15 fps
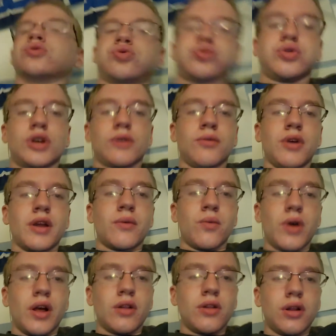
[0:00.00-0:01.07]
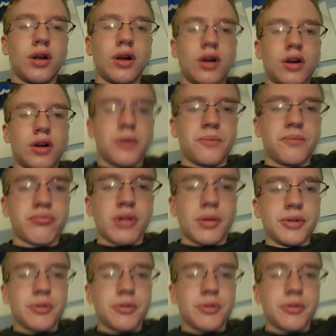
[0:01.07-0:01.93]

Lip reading: It went well. Probably